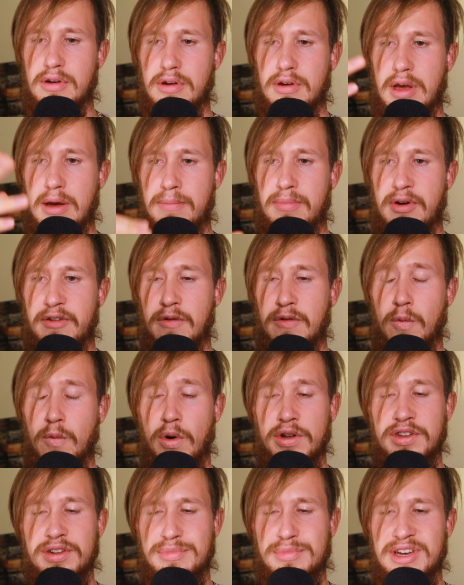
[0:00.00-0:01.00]
above a
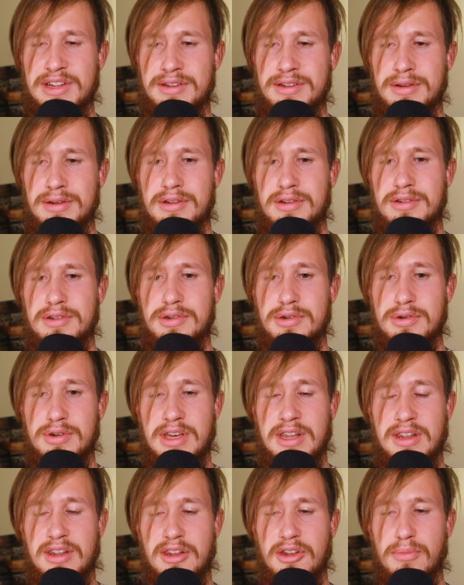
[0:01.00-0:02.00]
waterbed to get
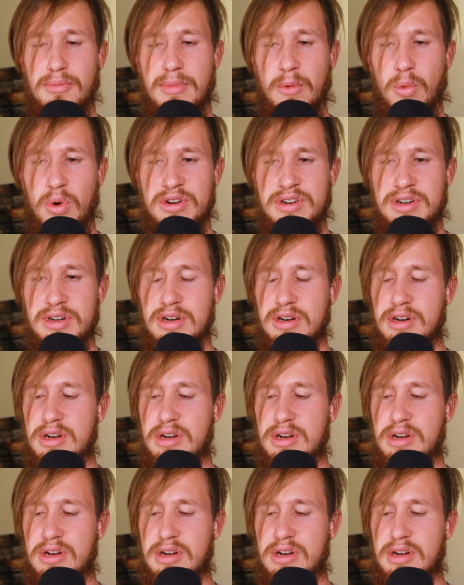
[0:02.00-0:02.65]
my water.